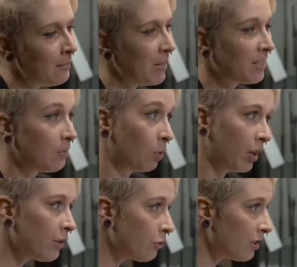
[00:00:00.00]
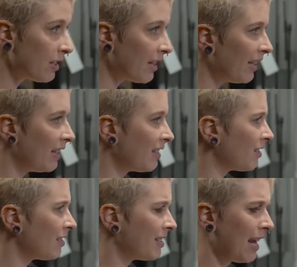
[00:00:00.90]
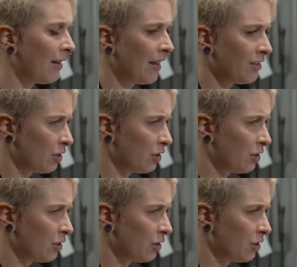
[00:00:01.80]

Makes it more interesting and it doesn't sound like